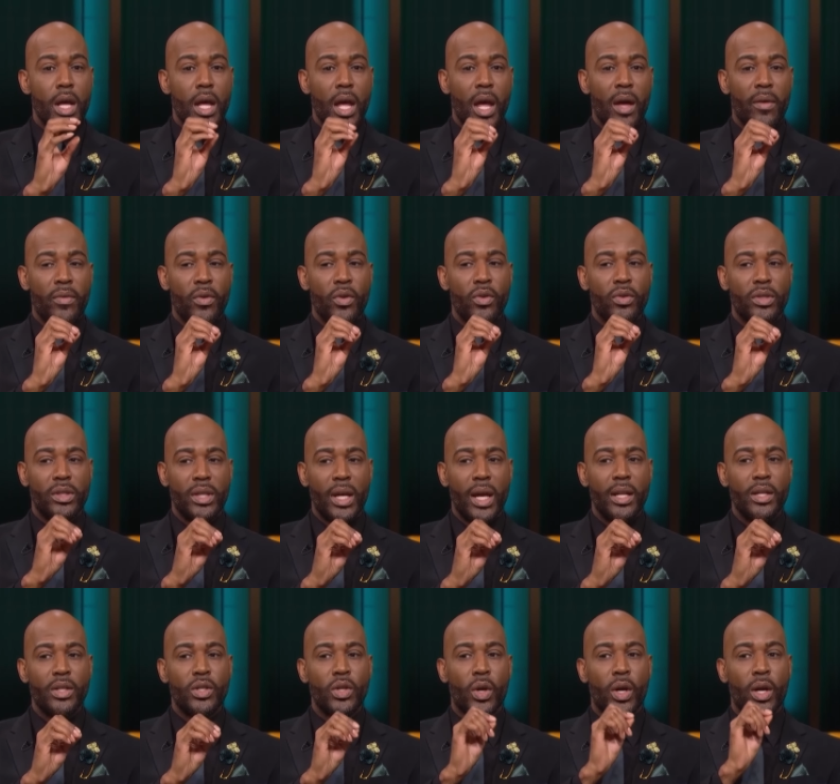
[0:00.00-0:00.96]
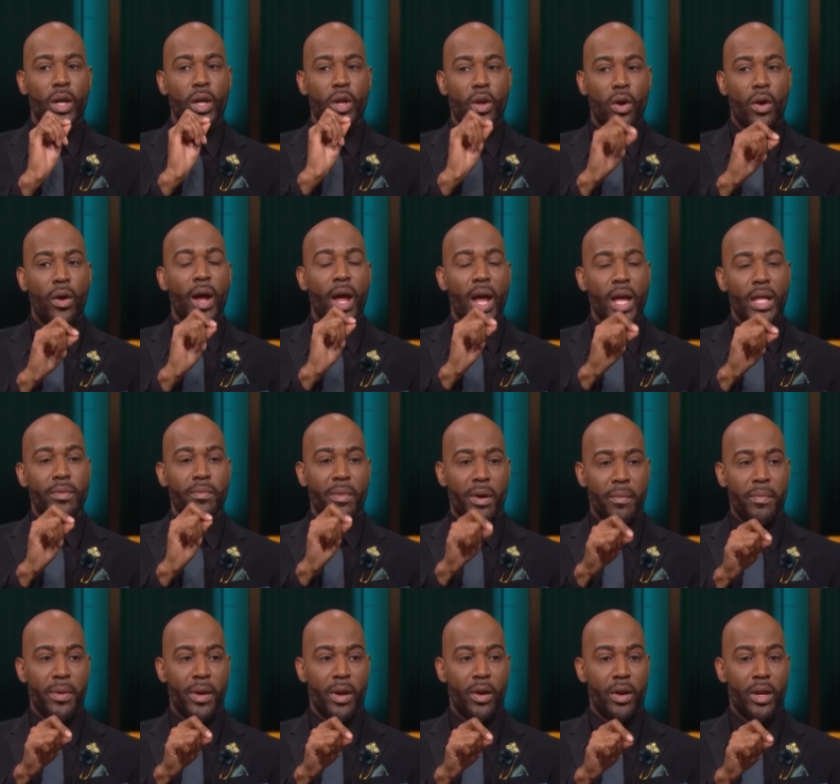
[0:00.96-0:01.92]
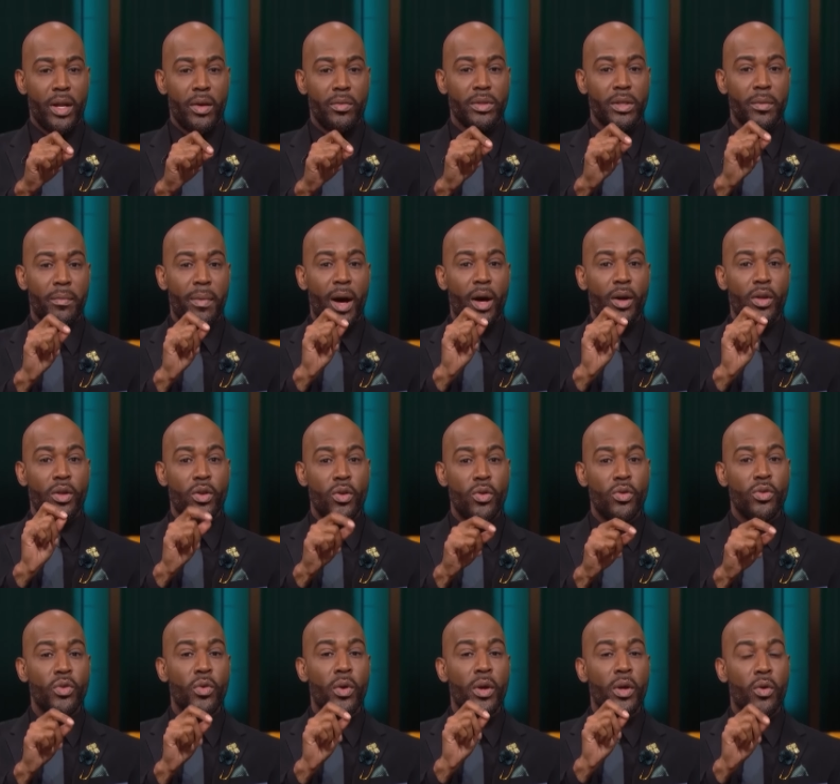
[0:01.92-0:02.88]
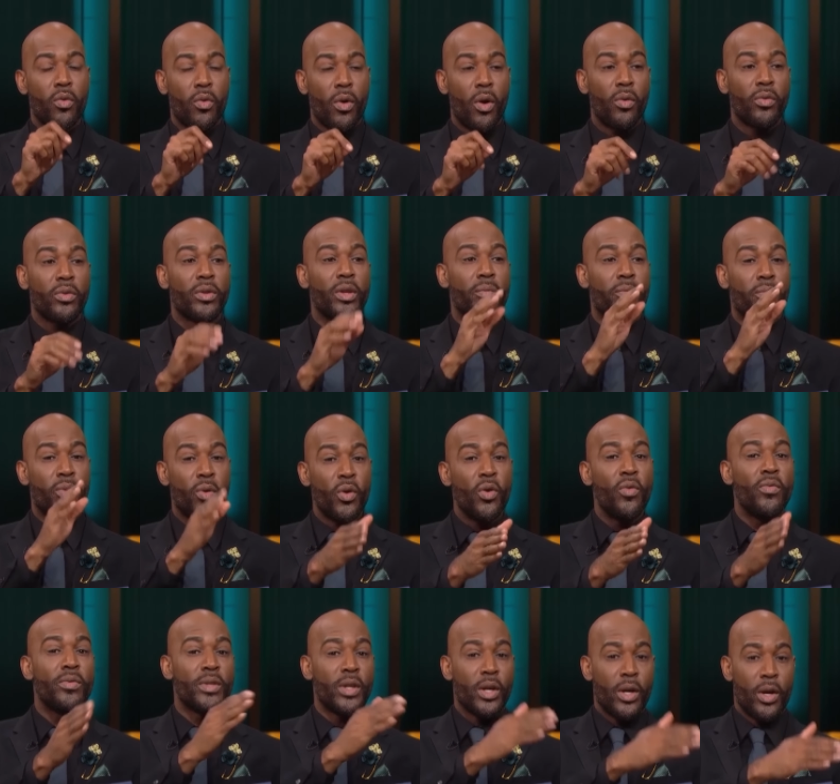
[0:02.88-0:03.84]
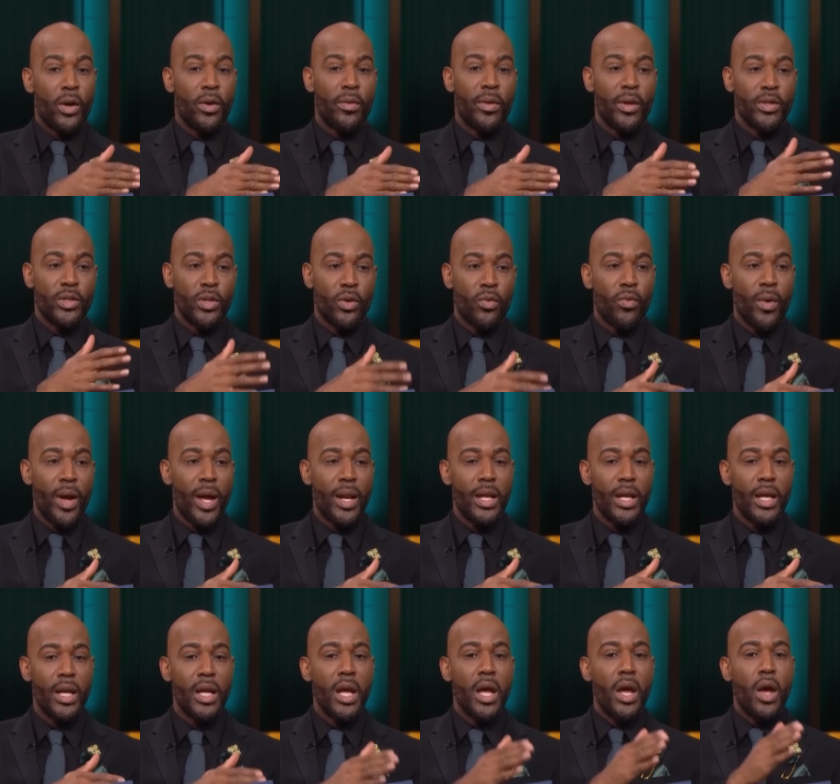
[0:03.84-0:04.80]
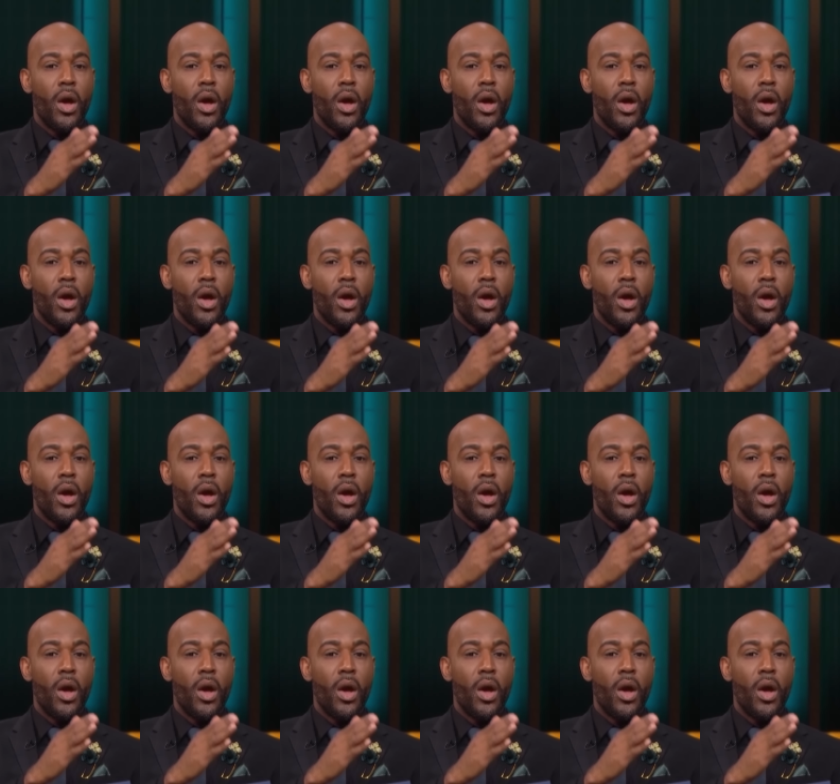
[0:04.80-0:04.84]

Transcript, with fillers: If you said during your eighth month period it was about you doing growth to prove to her that you're ready,